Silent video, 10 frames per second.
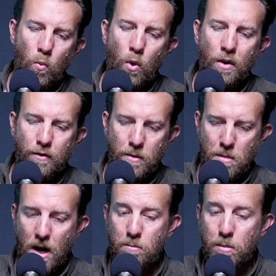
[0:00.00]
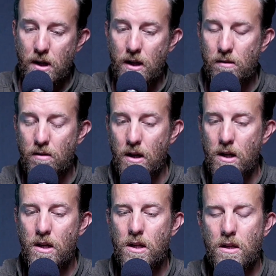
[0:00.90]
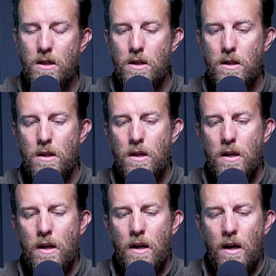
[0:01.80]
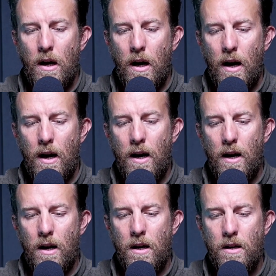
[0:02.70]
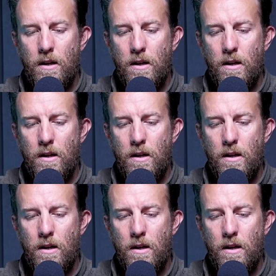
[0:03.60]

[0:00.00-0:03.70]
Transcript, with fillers: one of them might be the uh,